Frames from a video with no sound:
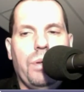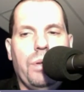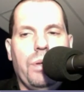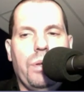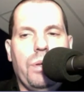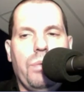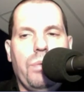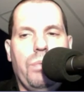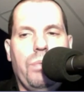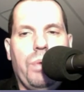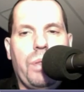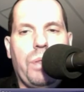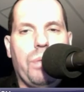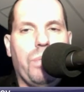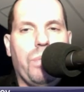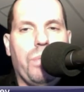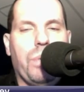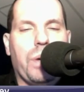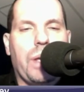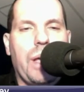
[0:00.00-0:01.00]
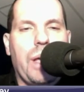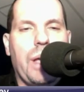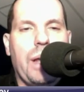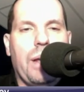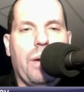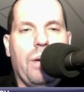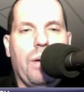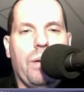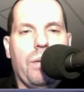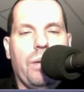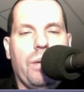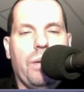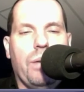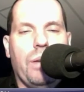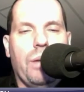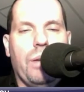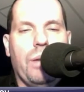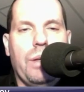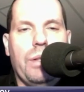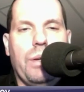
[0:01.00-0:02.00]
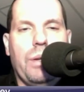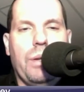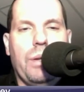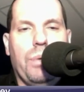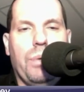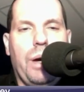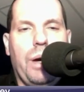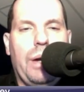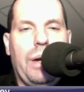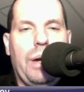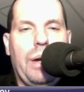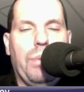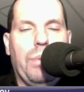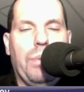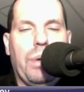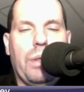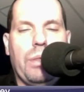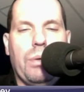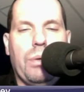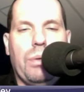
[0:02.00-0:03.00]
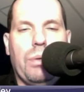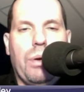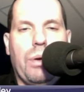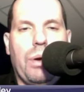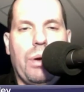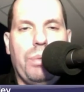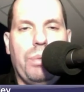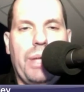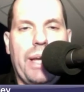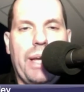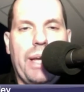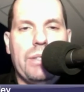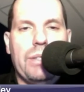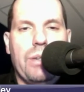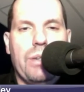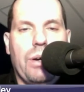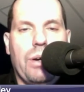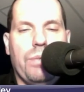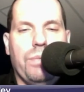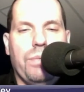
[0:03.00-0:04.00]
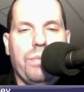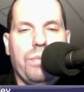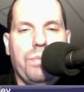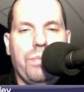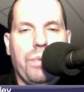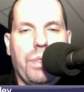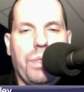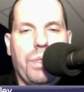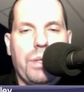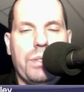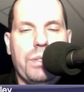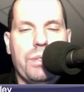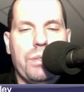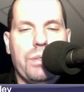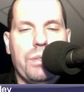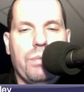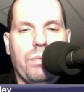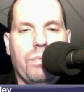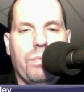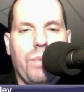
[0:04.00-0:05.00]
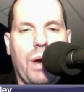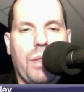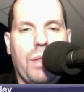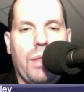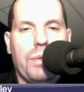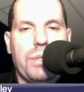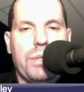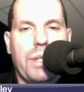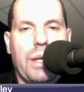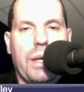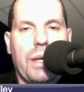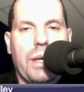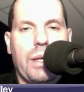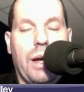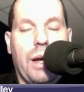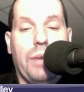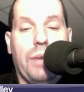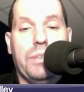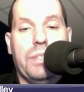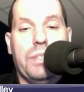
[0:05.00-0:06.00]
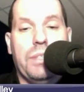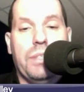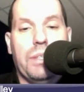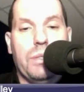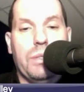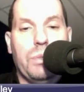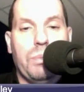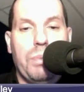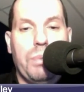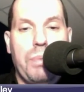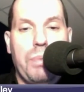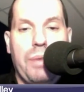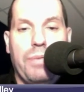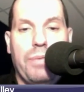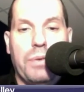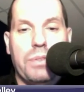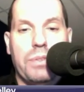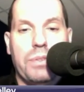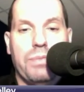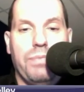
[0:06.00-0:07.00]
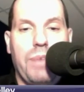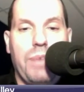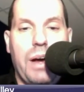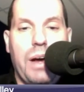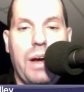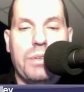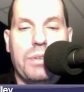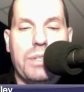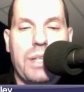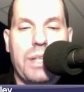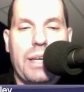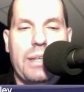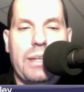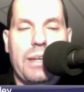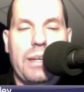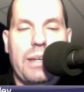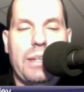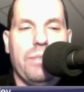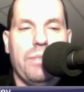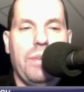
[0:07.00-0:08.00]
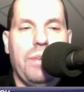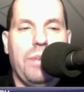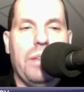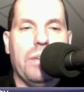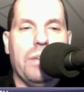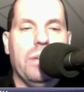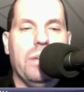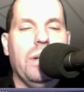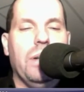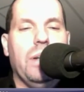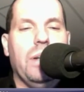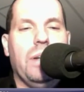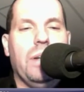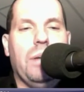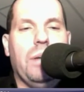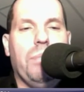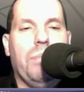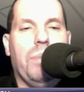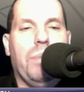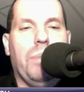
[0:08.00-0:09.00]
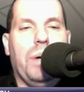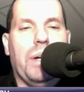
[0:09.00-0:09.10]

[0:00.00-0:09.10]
Whether we're getting I don't know what our plans are for this Father's Day, and obviously this will be my first Father's Day as a father, but